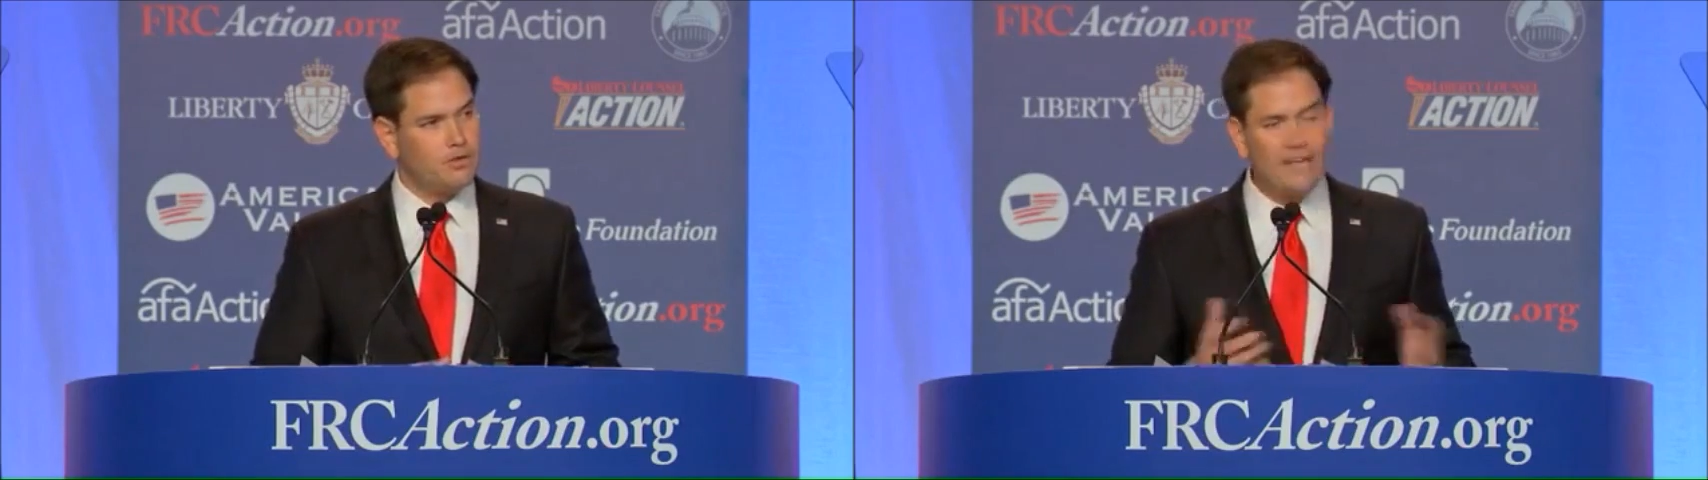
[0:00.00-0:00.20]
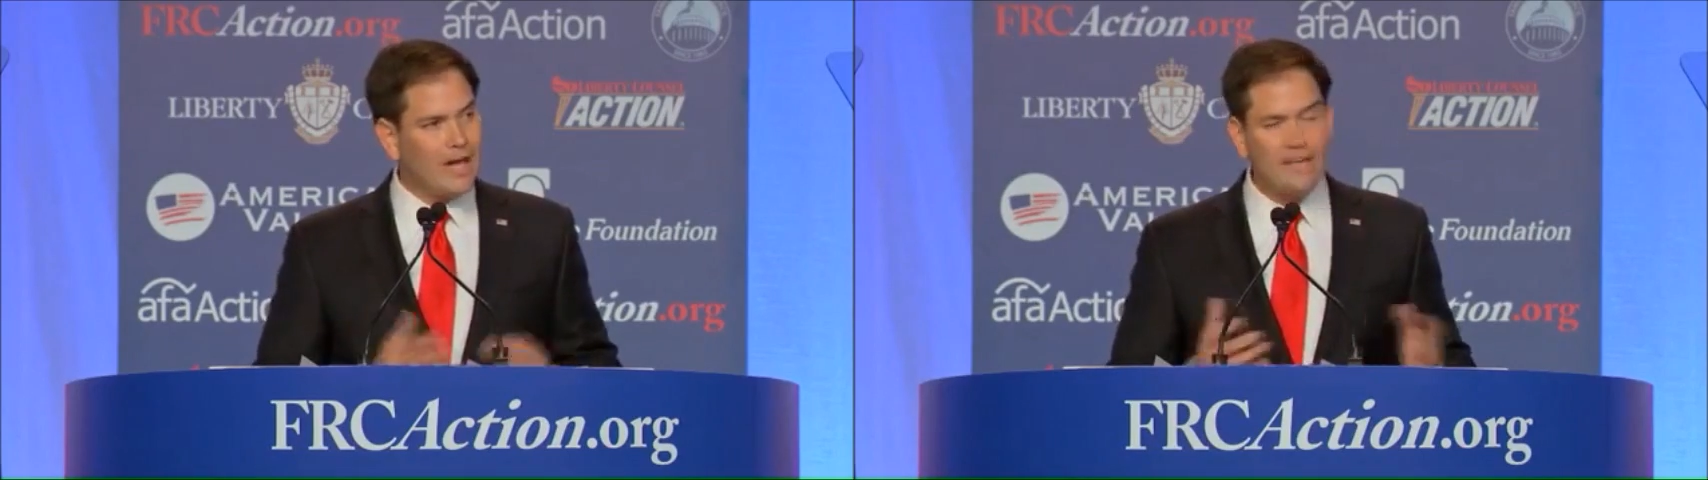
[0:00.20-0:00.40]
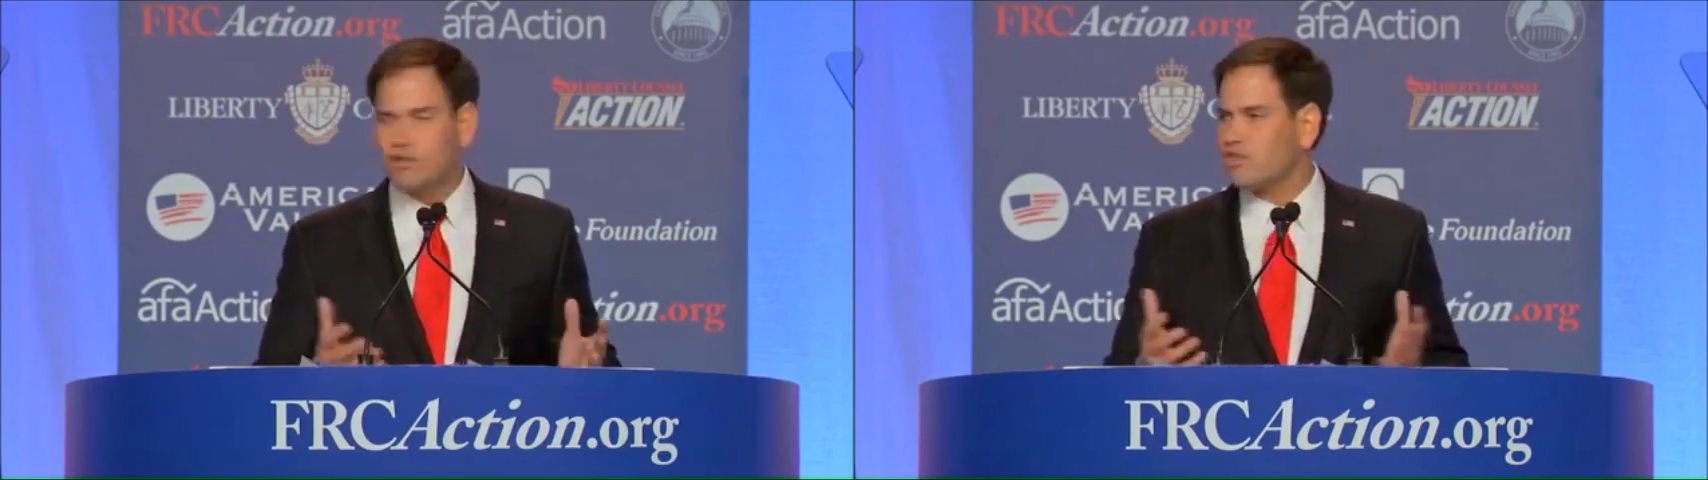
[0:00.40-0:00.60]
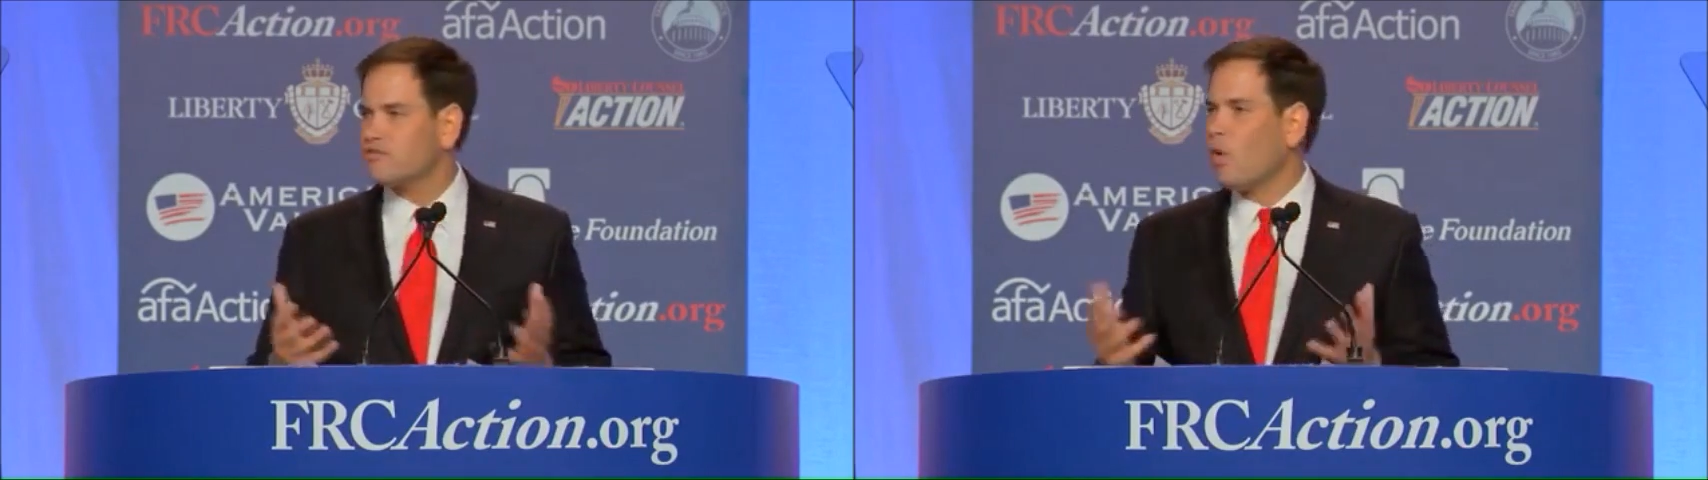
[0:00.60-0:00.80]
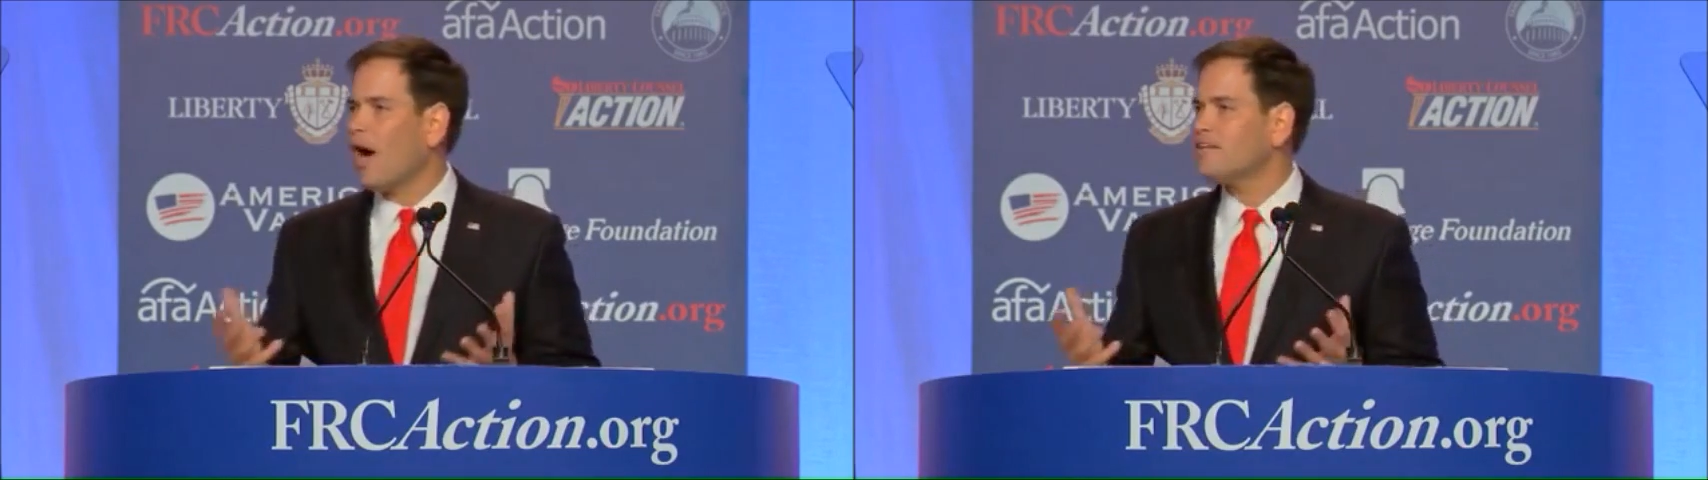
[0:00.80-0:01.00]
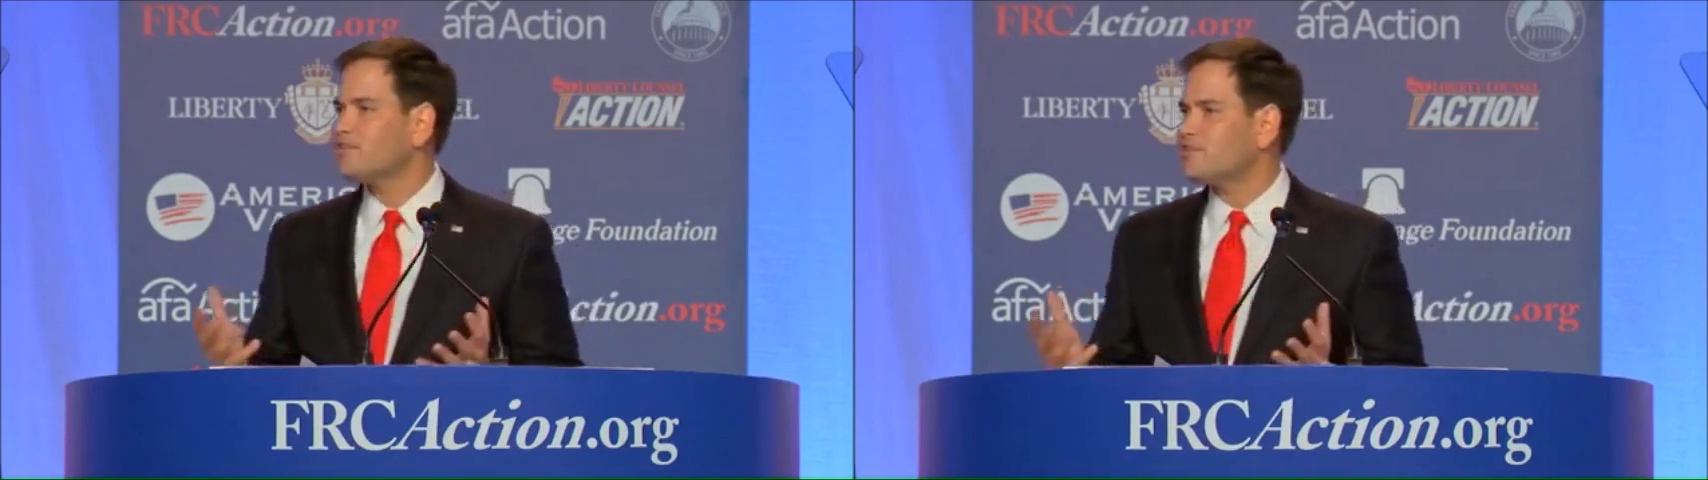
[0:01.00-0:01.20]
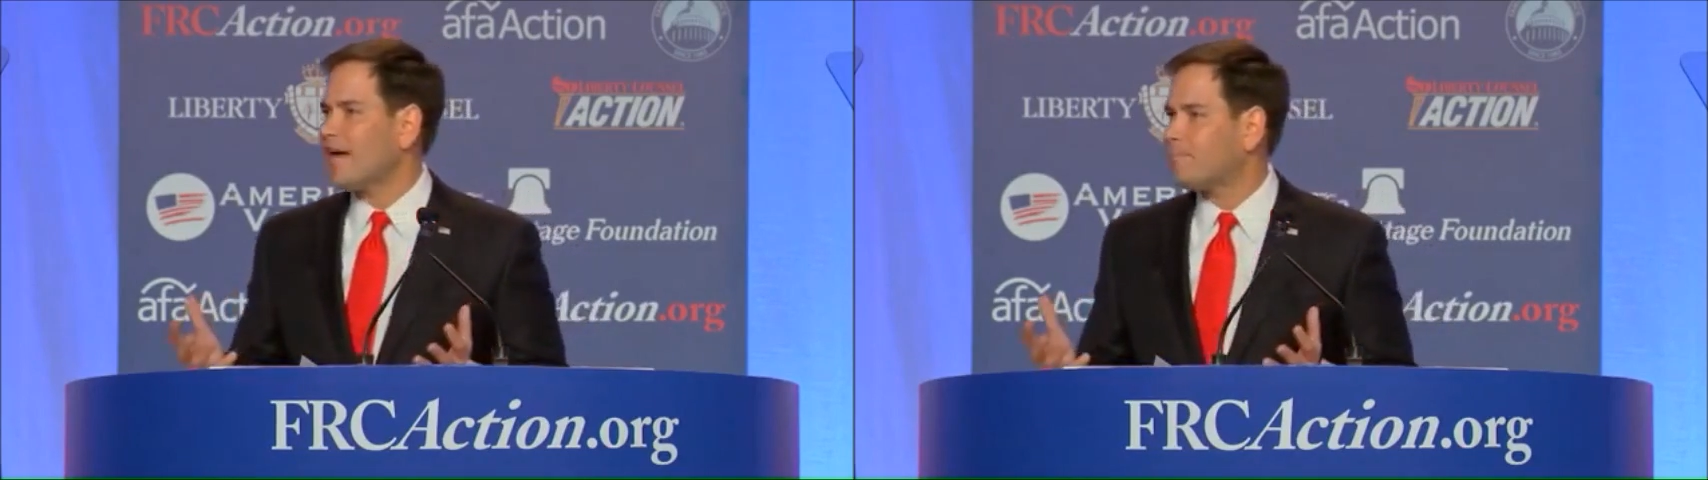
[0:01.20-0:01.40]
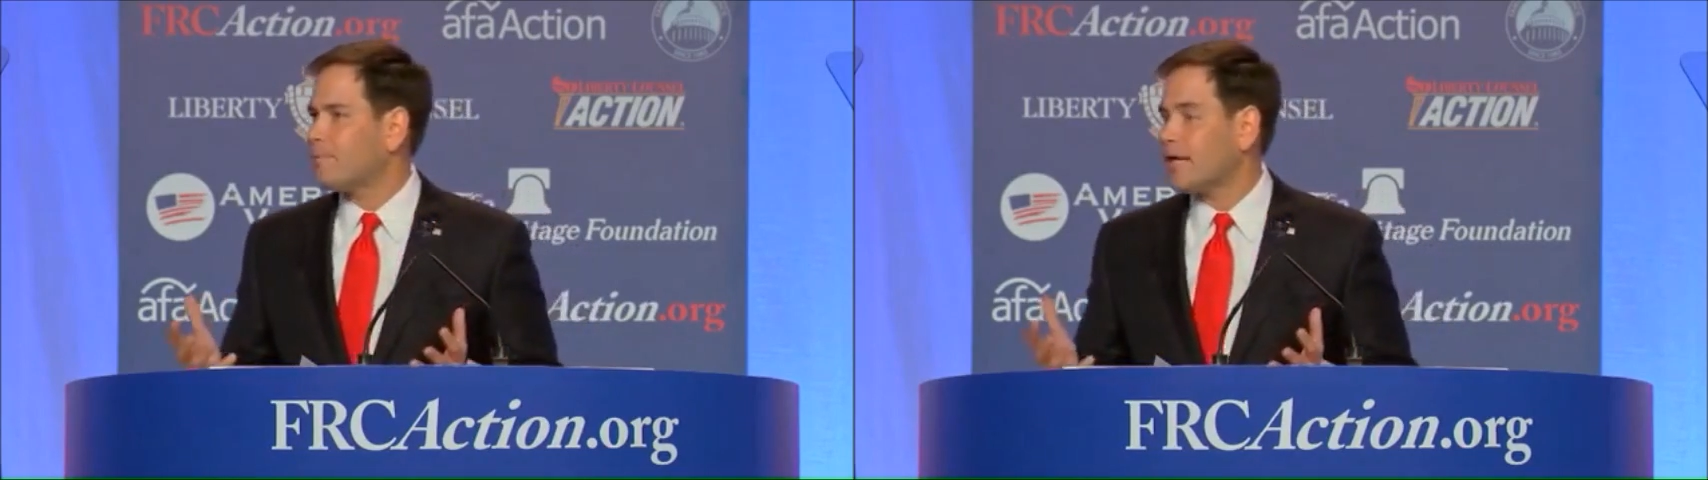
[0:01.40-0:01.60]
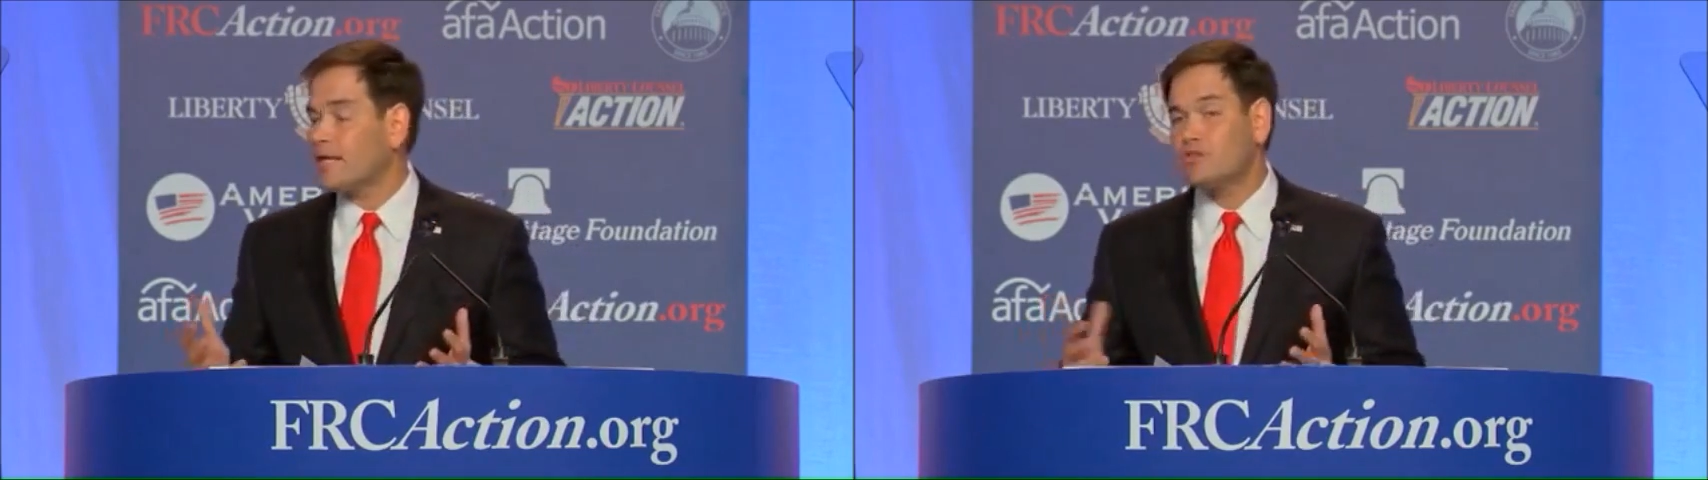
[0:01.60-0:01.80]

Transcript: So we ask ourselves, why is this happening?